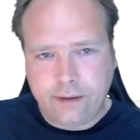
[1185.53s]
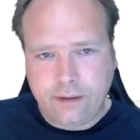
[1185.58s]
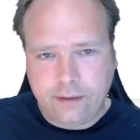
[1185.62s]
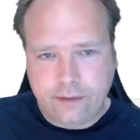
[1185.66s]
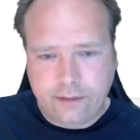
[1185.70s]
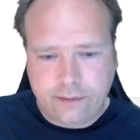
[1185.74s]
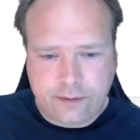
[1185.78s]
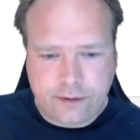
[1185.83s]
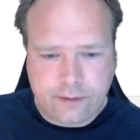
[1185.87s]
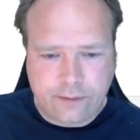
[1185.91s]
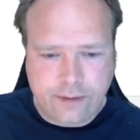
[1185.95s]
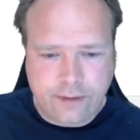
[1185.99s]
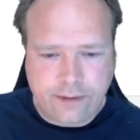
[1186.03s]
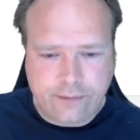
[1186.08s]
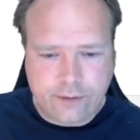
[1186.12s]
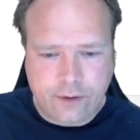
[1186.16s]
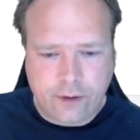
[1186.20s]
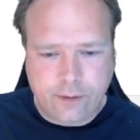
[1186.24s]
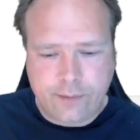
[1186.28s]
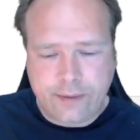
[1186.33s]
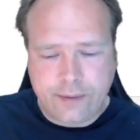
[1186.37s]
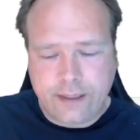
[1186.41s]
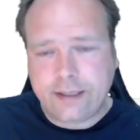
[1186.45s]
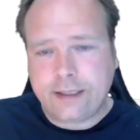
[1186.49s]
So we have an
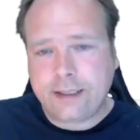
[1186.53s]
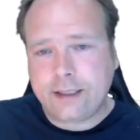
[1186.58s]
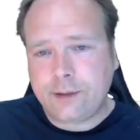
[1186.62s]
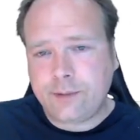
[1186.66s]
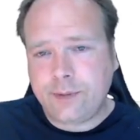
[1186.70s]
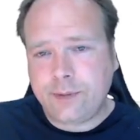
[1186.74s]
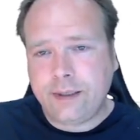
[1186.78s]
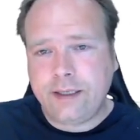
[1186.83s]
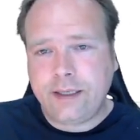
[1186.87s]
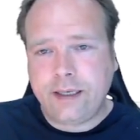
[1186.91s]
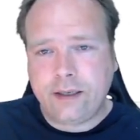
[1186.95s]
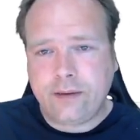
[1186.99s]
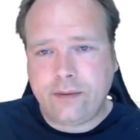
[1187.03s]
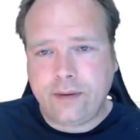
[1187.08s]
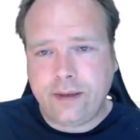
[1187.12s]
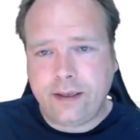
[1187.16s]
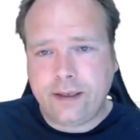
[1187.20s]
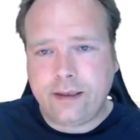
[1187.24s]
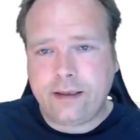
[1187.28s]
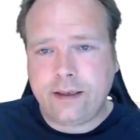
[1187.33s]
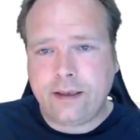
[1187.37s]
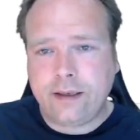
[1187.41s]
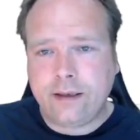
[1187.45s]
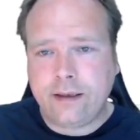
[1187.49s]
object that's been
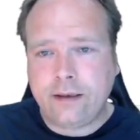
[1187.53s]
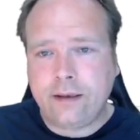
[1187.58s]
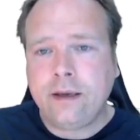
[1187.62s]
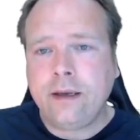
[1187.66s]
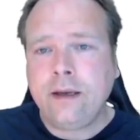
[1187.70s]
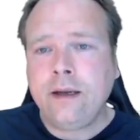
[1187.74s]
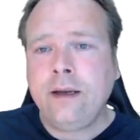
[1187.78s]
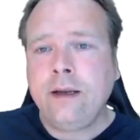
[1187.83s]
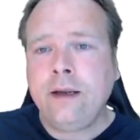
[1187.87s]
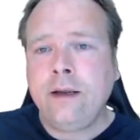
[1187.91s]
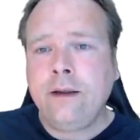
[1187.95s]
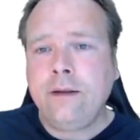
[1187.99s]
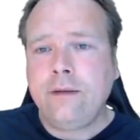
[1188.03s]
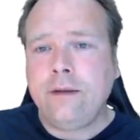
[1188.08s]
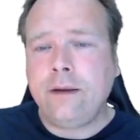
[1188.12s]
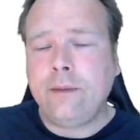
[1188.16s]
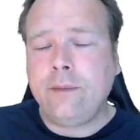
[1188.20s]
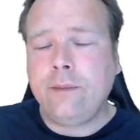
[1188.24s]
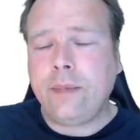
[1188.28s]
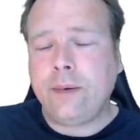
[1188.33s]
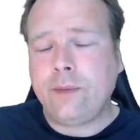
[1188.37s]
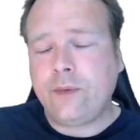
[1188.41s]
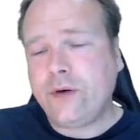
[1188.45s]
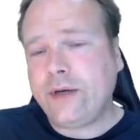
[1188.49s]
generated in the
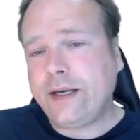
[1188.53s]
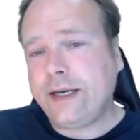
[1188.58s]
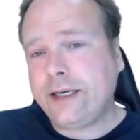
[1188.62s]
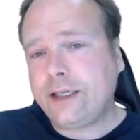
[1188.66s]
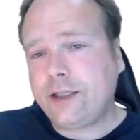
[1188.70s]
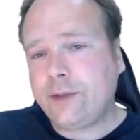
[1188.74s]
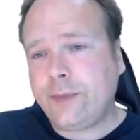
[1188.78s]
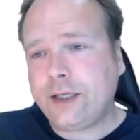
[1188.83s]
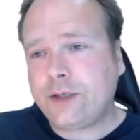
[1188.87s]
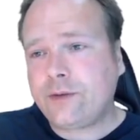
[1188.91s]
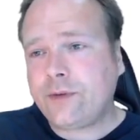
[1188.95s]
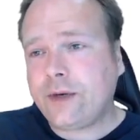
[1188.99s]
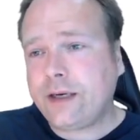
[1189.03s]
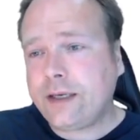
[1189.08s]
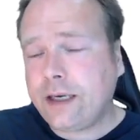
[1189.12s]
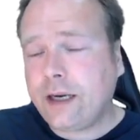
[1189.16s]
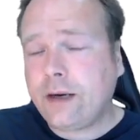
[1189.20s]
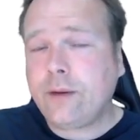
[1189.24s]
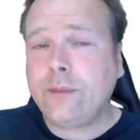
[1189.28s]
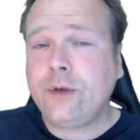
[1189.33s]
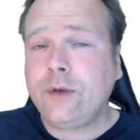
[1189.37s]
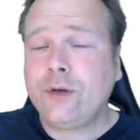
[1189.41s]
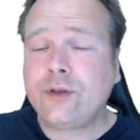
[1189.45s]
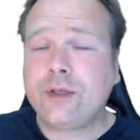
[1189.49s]
memory database right
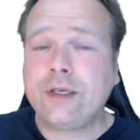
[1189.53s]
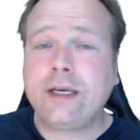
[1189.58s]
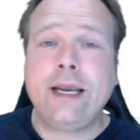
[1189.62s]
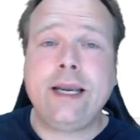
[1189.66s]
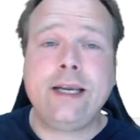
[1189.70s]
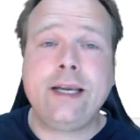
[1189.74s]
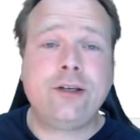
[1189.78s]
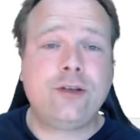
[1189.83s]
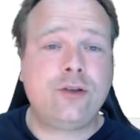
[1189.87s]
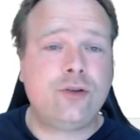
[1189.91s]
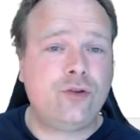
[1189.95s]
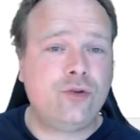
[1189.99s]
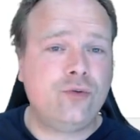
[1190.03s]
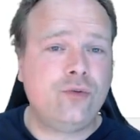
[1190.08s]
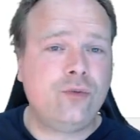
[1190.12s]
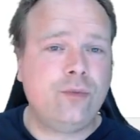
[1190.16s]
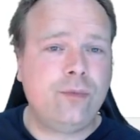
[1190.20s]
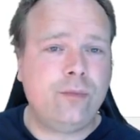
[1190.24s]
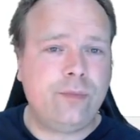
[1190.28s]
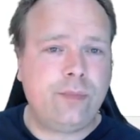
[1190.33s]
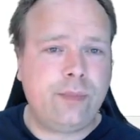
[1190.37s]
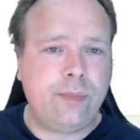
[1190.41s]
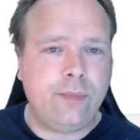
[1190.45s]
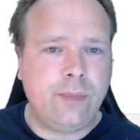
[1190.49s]
now. I'm using H2
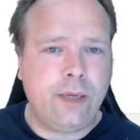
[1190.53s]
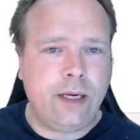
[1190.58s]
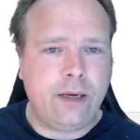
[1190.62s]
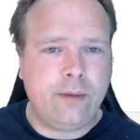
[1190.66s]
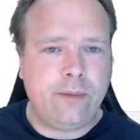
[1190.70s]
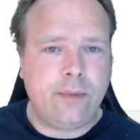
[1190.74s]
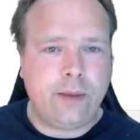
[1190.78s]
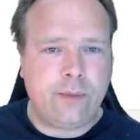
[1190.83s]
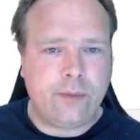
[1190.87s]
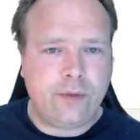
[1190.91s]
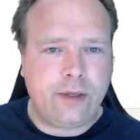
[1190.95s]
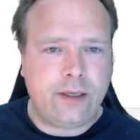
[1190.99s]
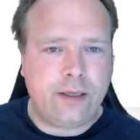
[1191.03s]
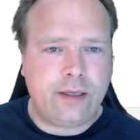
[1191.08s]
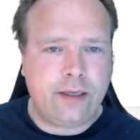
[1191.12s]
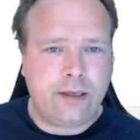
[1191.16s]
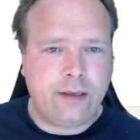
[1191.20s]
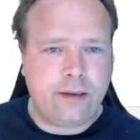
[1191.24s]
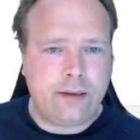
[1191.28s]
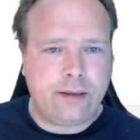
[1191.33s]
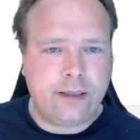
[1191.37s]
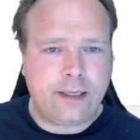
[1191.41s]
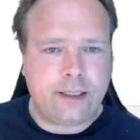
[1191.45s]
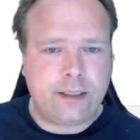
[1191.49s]
in memory
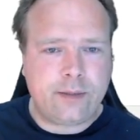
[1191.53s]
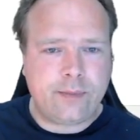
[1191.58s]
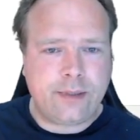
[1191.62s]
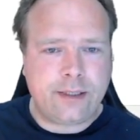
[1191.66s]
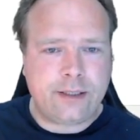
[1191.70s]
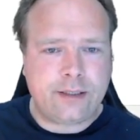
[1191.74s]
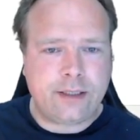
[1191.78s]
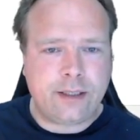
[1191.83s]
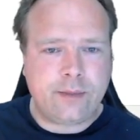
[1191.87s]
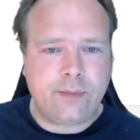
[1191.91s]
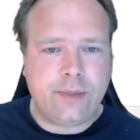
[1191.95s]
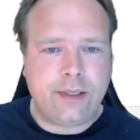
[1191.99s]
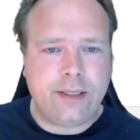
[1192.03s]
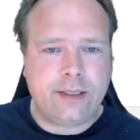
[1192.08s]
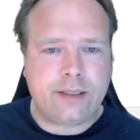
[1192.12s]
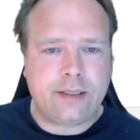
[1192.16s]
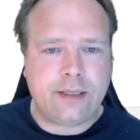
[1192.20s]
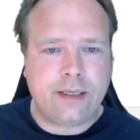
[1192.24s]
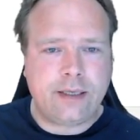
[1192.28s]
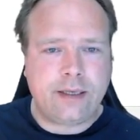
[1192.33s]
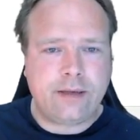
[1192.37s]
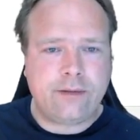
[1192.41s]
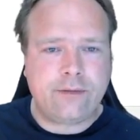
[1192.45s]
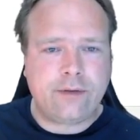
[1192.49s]
the database. That means
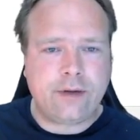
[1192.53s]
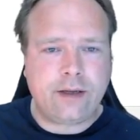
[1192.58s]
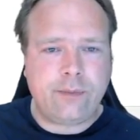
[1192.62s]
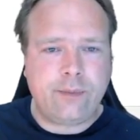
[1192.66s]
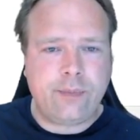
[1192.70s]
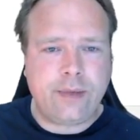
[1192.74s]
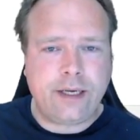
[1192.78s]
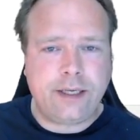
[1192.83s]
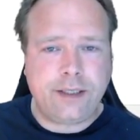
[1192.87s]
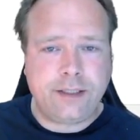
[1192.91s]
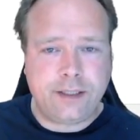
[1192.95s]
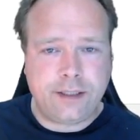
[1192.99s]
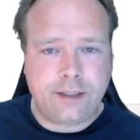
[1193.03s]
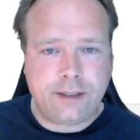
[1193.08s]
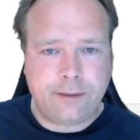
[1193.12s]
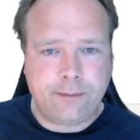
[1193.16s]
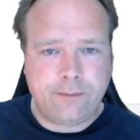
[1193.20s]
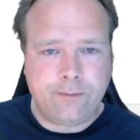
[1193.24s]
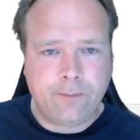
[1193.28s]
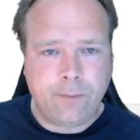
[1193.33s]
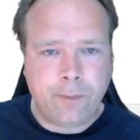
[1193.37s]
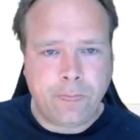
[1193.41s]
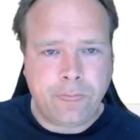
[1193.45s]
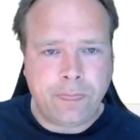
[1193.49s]
if I patch it
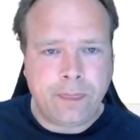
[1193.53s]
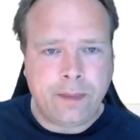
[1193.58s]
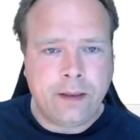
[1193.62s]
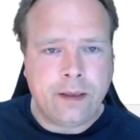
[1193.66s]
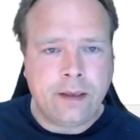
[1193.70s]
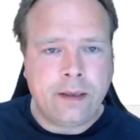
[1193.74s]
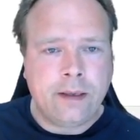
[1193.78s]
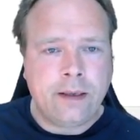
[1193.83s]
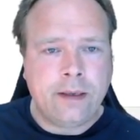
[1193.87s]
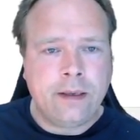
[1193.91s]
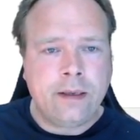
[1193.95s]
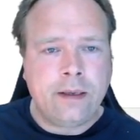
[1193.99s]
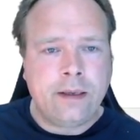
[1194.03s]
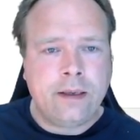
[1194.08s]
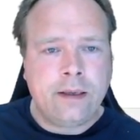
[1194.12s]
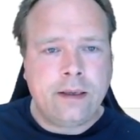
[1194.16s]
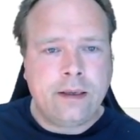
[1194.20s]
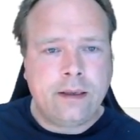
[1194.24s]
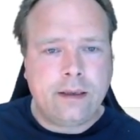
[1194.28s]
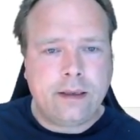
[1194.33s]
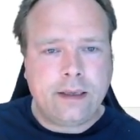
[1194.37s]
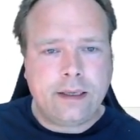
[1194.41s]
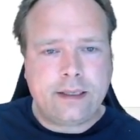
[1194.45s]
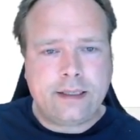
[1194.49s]

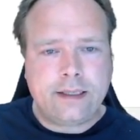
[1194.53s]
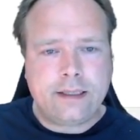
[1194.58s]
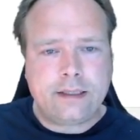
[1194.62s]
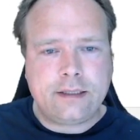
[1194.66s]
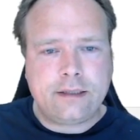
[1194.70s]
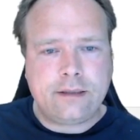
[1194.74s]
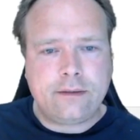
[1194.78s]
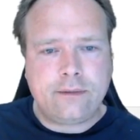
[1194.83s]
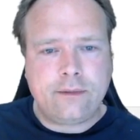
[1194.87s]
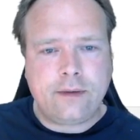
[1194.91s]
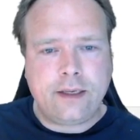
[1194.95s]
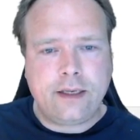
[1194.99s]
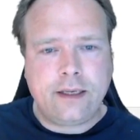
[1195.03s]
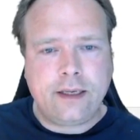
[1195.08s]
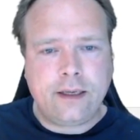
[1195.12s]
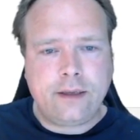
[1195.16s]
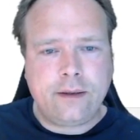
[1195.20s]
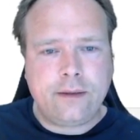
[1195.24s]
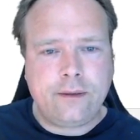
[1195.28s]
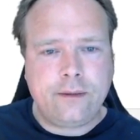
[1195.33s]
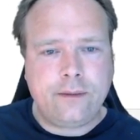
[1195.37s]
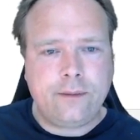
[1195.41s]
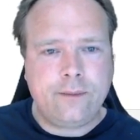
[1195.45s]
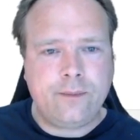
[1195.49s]
like this right
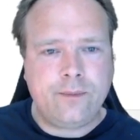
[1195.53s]
now,